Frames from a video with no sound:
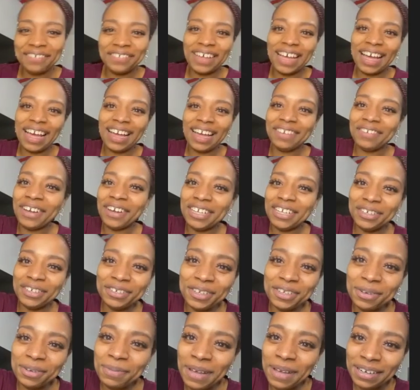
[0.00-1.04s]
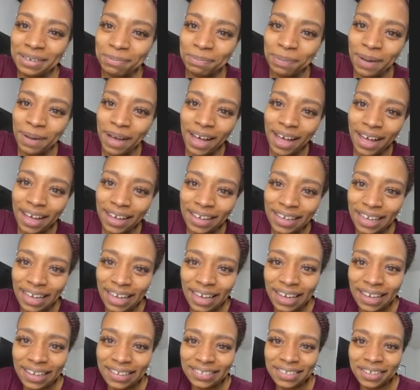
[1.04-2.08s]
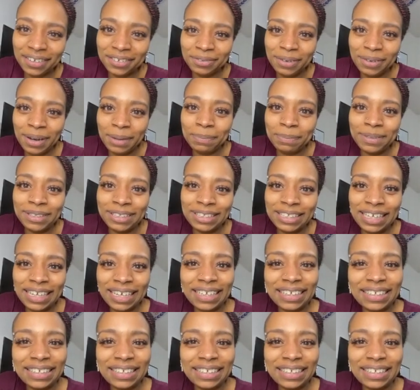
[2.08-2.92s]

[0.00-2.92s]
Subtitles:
Like, well, you do be on the podcast, so represent.